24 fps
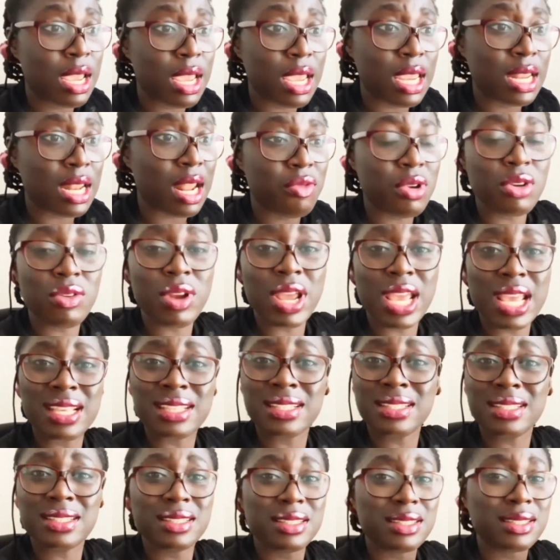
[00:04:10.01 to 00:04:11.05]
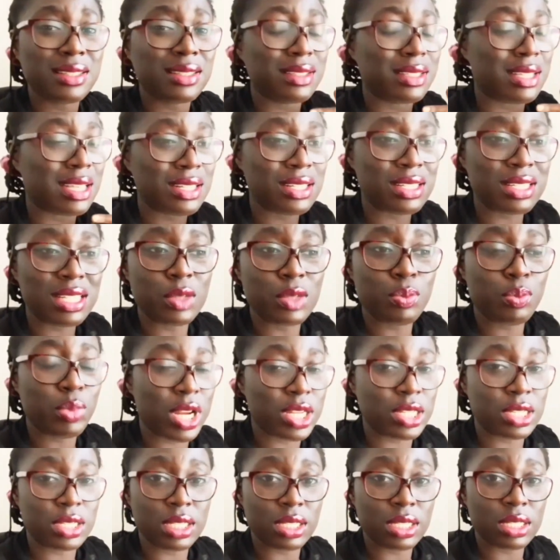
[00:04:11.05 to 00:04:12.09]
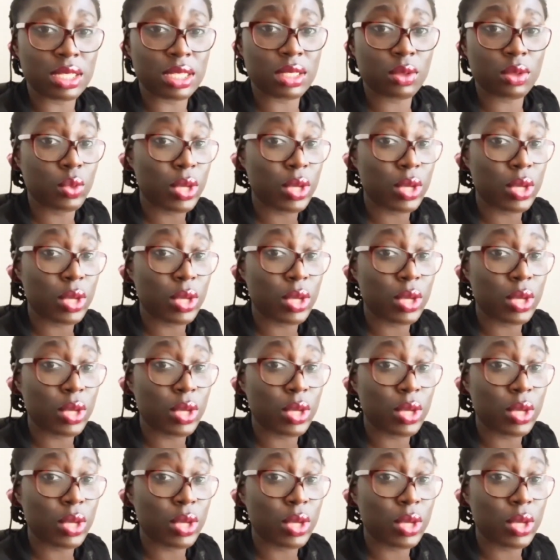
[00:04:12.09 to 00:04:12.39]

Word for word: in every race there's these prejudices.